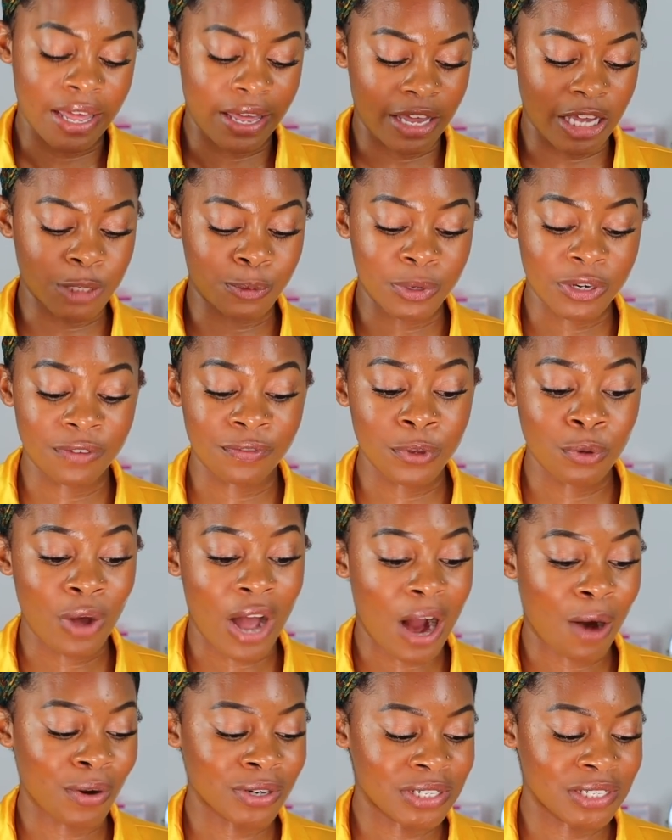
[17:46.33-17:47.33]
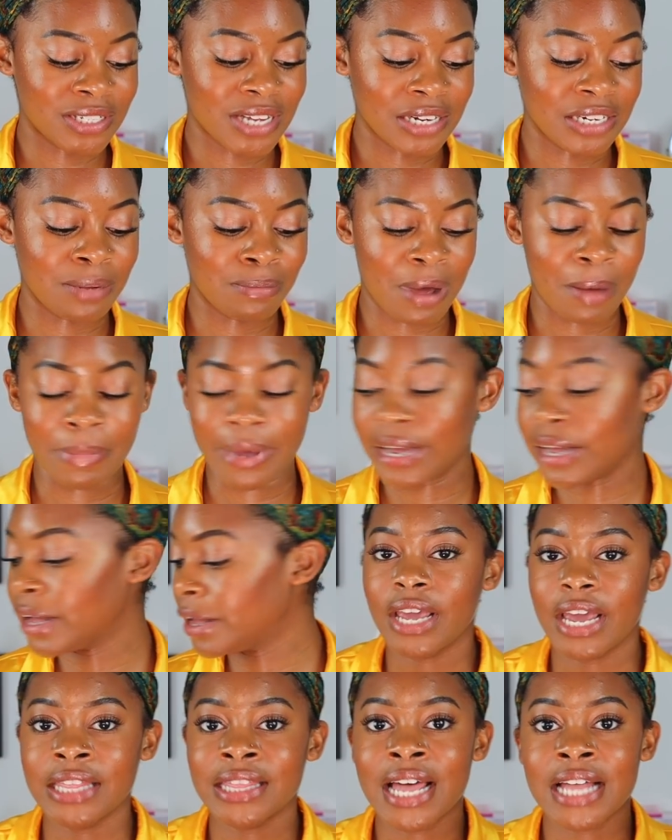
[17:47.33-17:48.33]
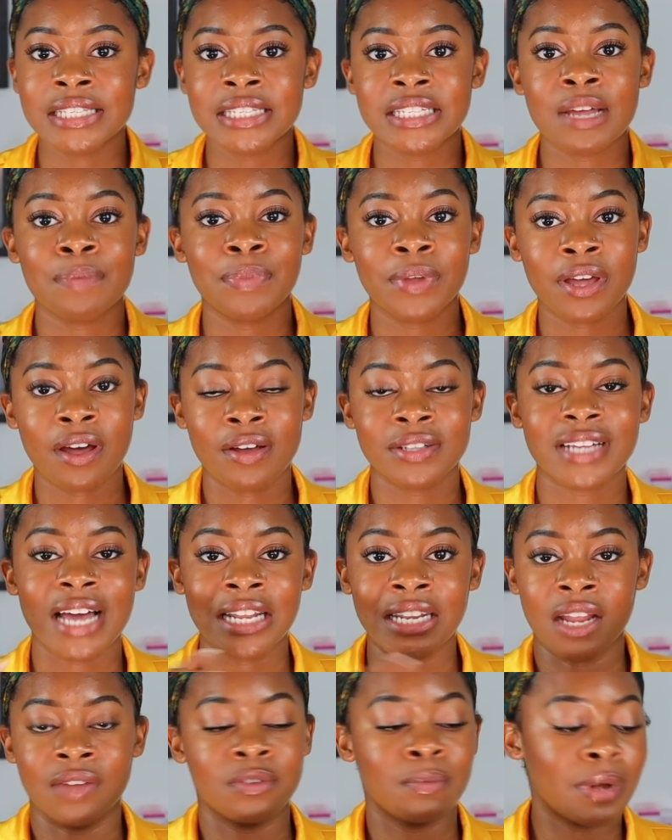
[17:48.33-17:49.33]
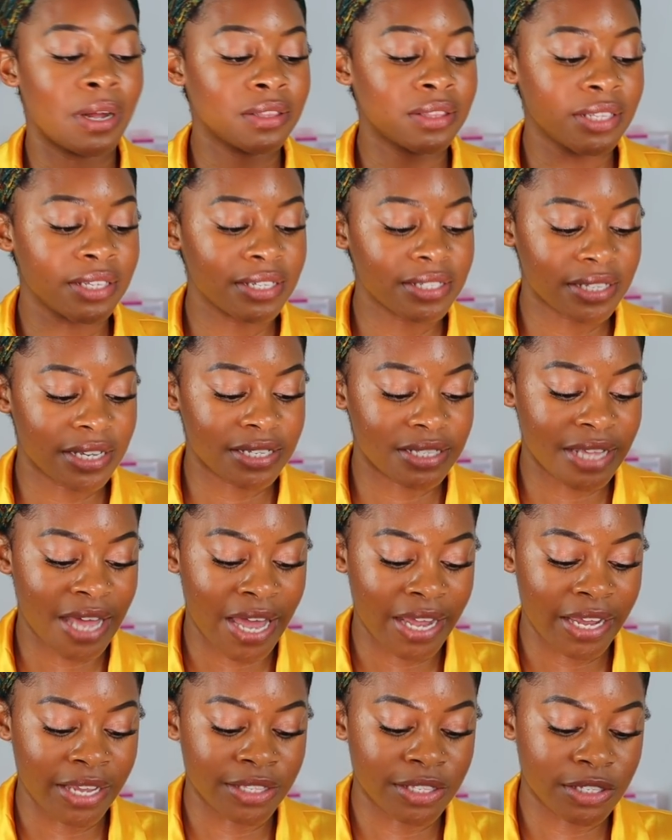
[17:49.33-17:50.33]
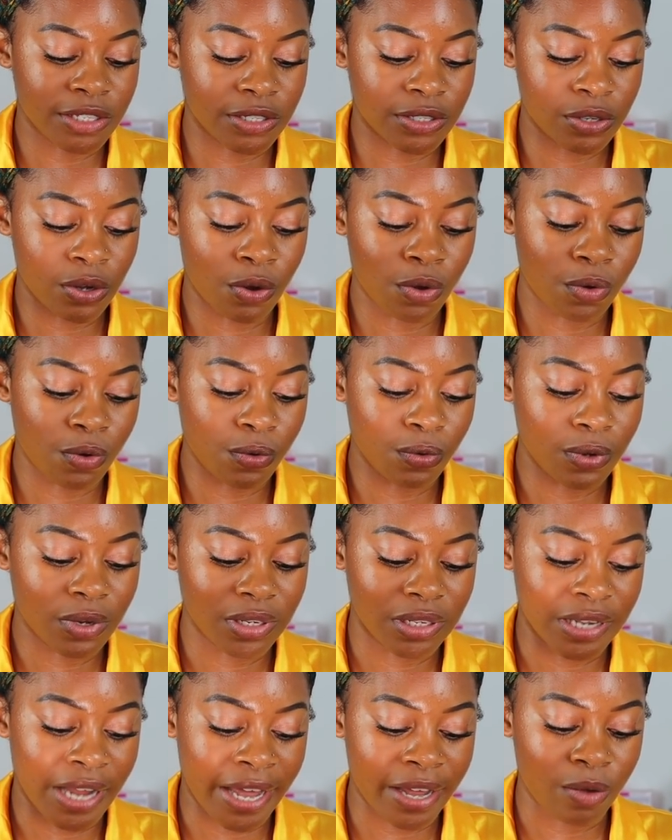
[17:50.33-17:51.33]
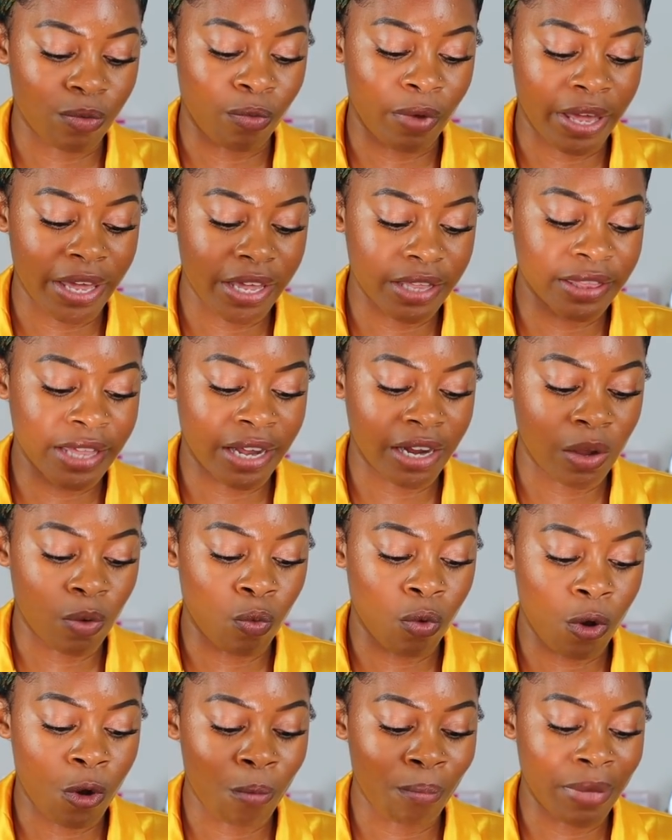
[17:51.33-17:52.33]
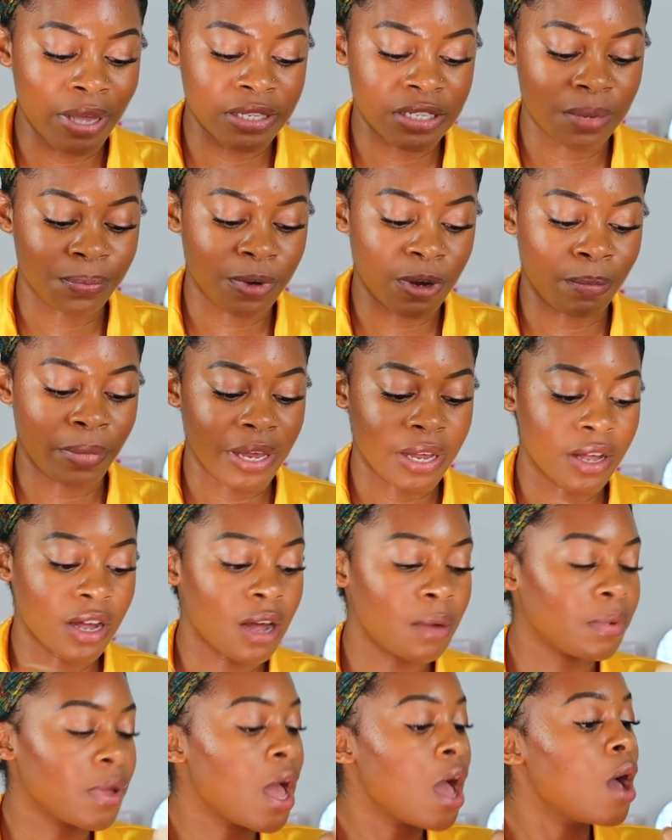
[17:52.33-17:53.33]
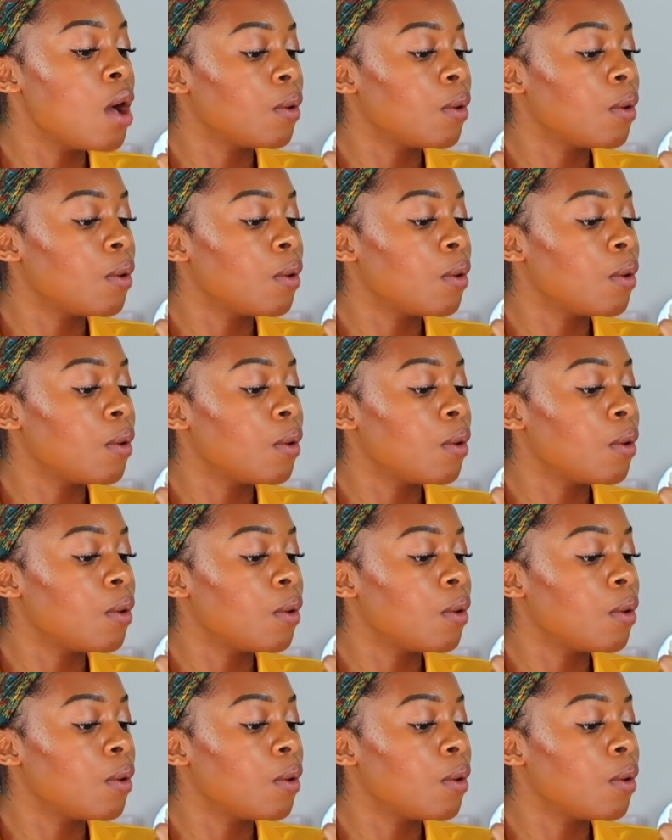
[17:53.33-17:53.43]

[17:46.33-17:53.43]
It's been a few hours since I did my makeup, and that's something else I love about this, is that it's so lightweight that it won't mess up your makeup